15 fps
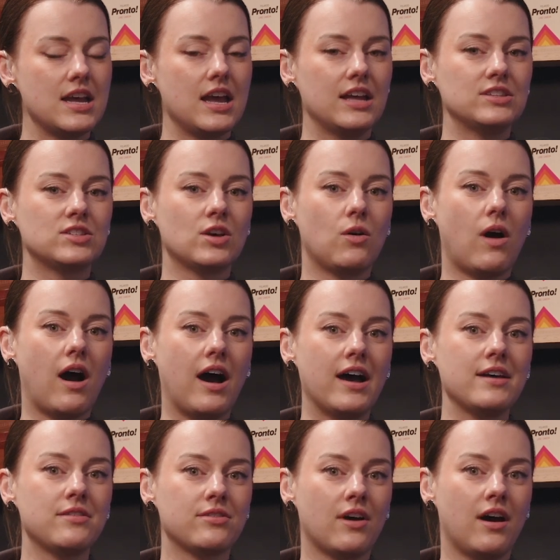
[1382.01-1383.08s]
And so
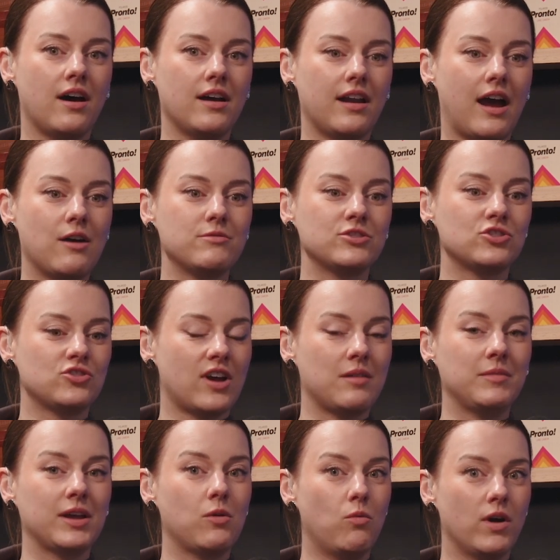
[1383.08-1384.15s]
I thought,
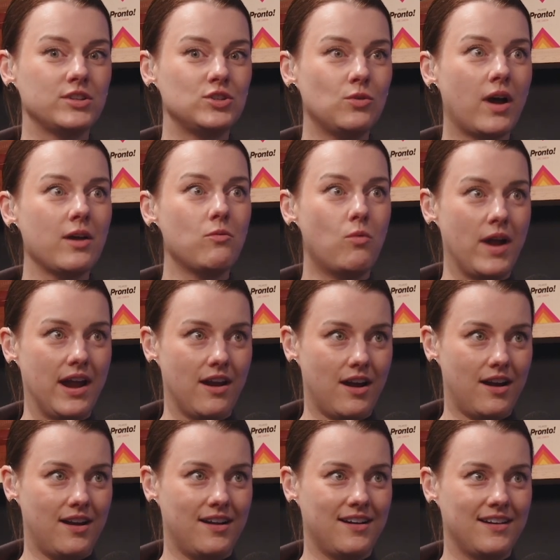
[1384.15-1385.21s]
I'm like, what do I
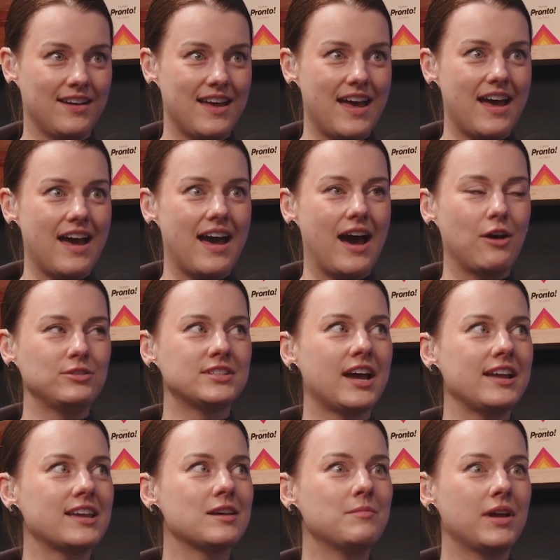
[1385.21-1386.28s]
wear? How
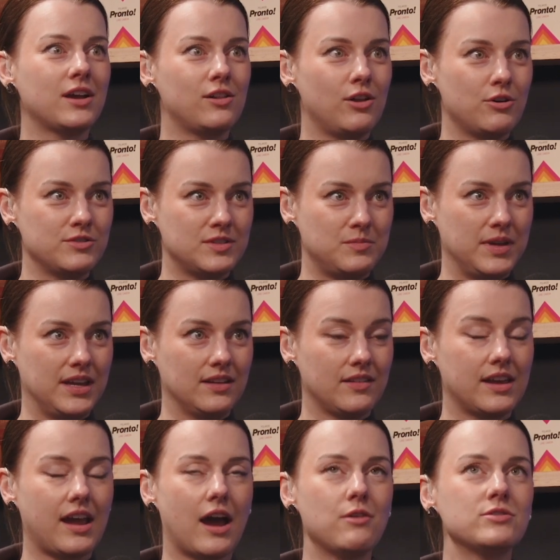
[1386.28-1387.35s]
tight can my clothes be?
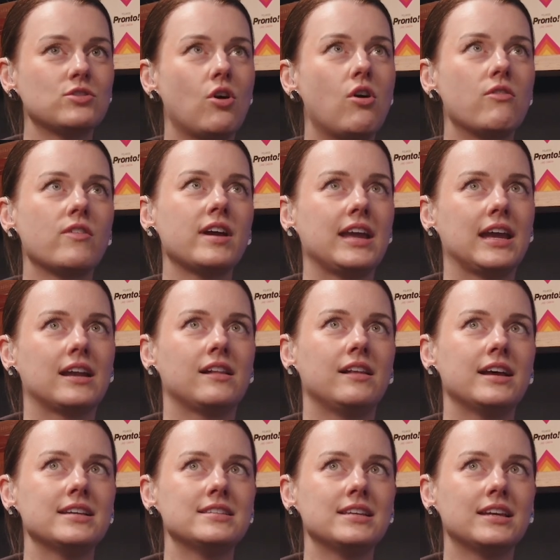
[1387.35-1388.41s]
Like, I was
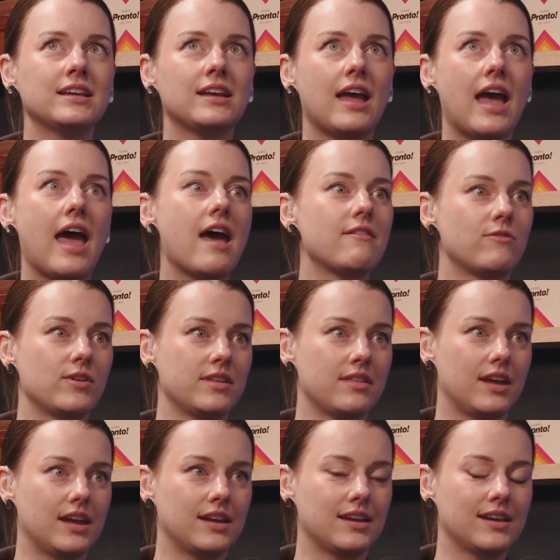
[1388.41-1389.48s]
overanalyzing
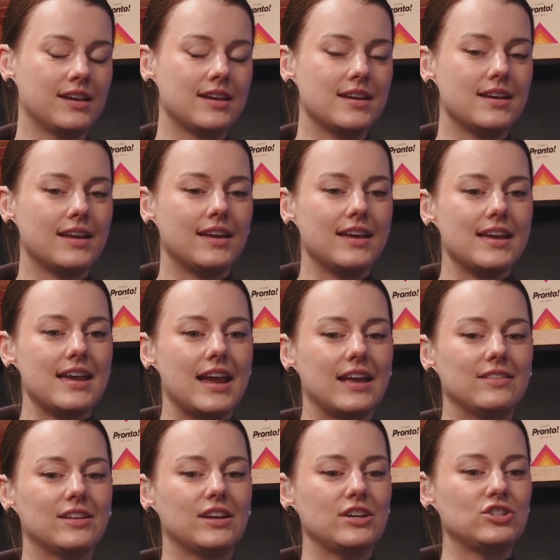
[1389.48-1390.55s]
everything.
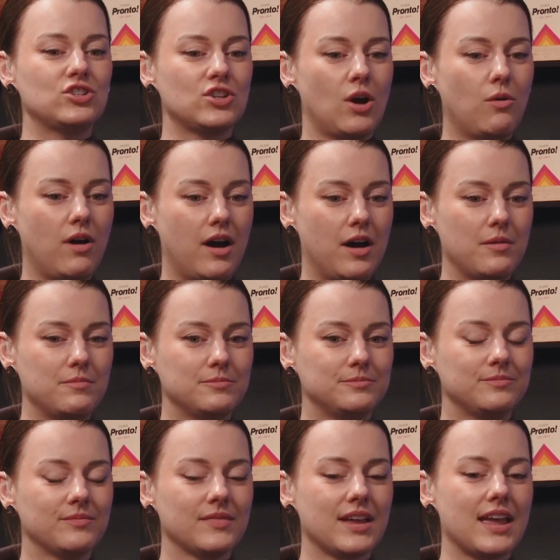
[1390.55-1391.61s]
And then I show up
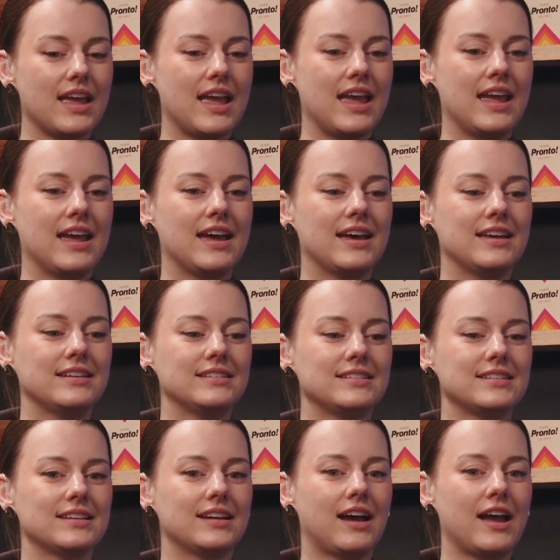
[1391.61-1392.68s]

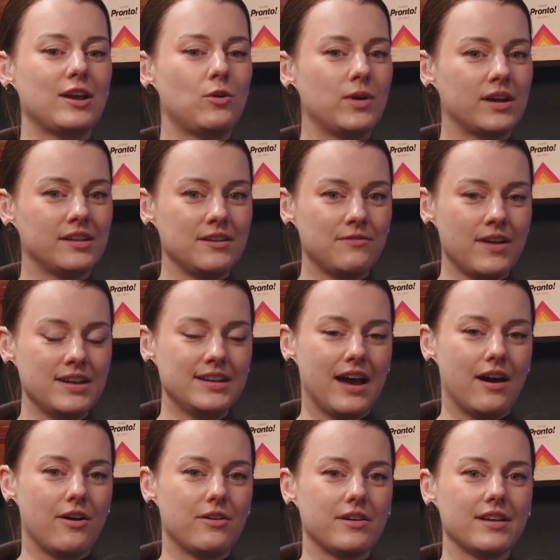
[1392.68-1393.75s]
and I quickly find
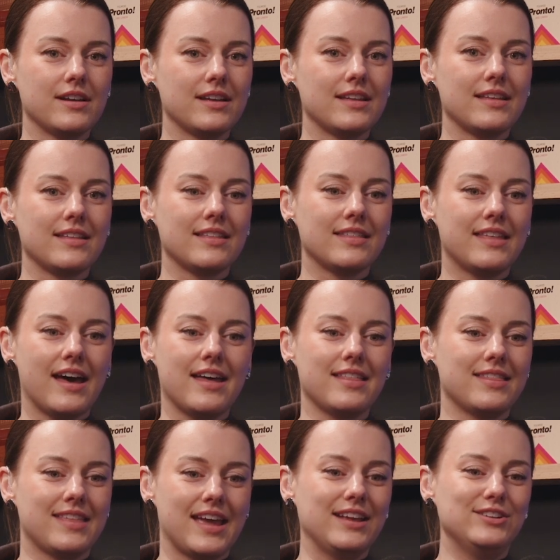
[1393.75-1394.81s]
out
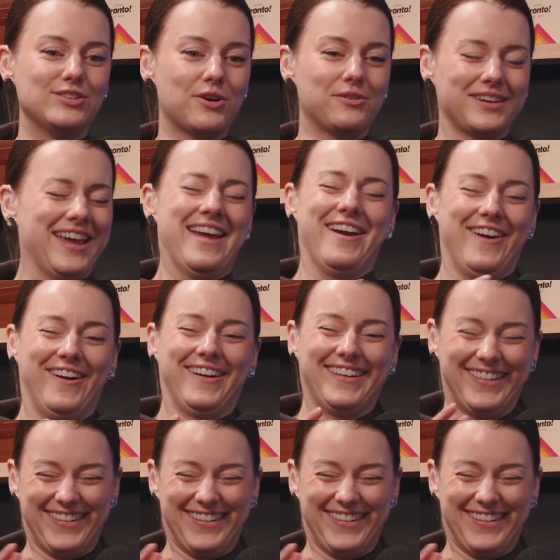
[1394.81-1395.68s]
that they don't care.